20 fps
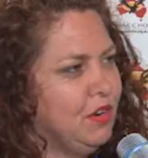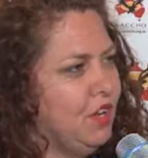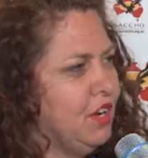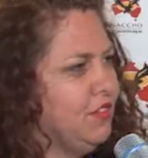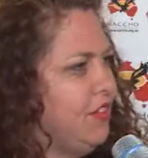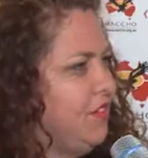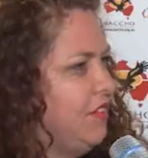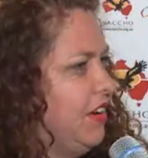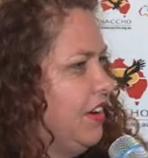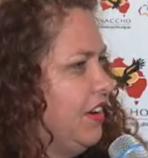lot
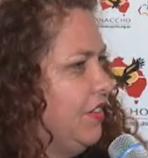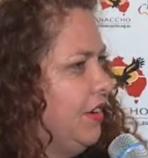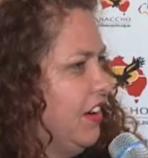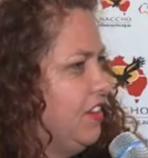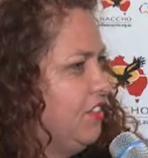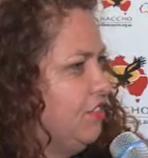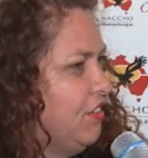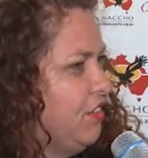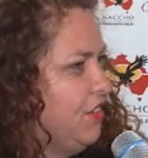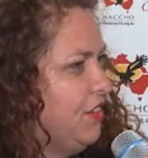of
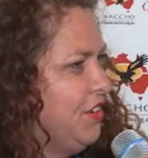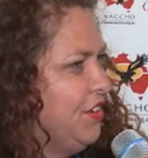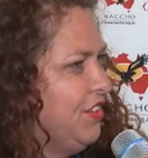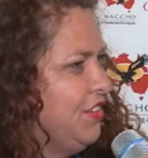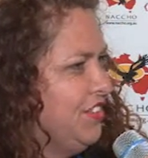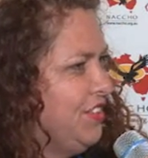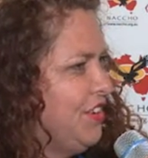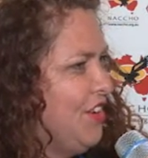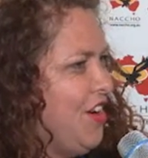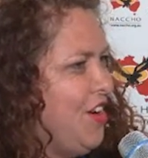evaluation review.
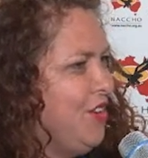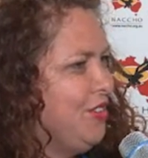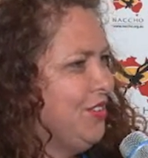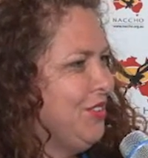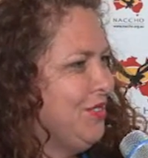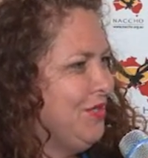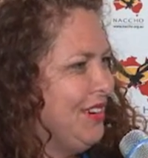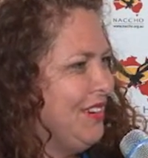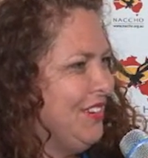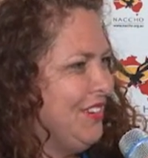So a whole
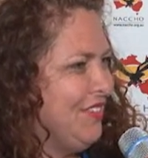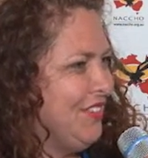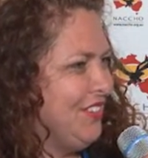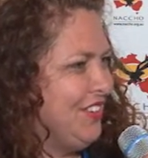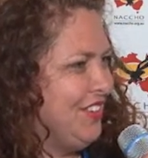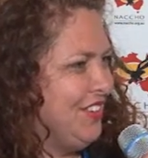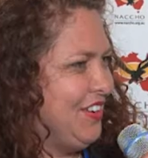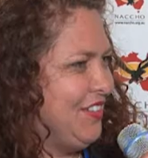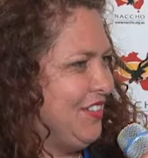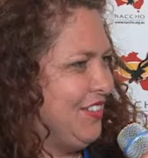suite of
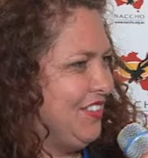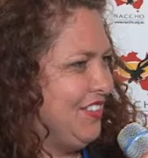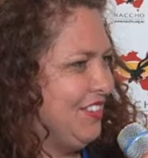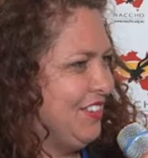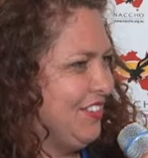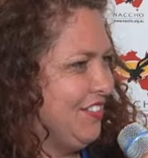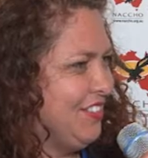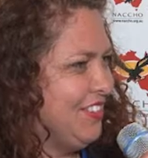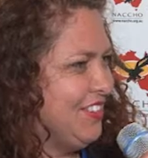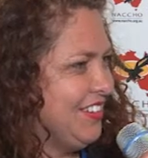different services
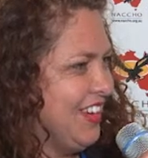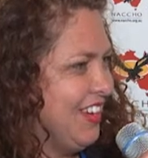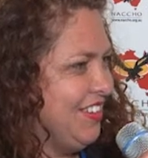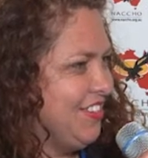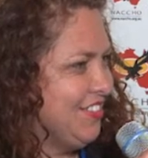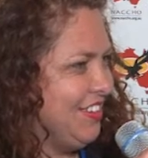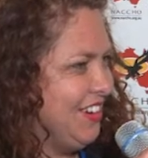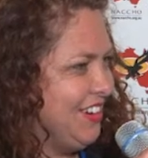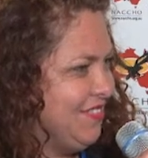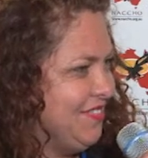across the
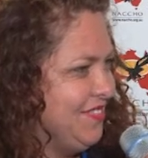country.